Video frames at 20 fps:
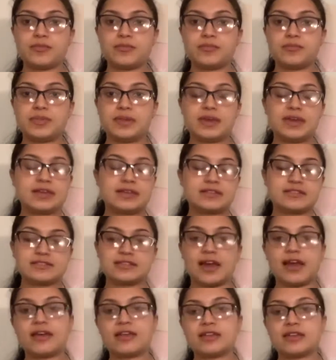being
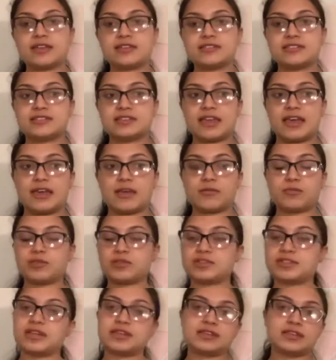silenced and
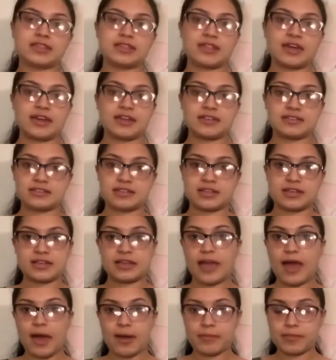pretending like it didn't
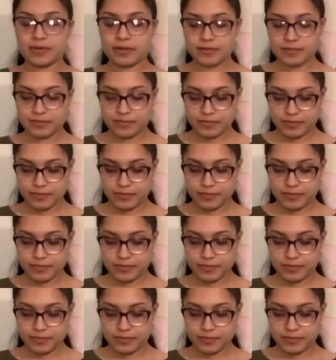happen.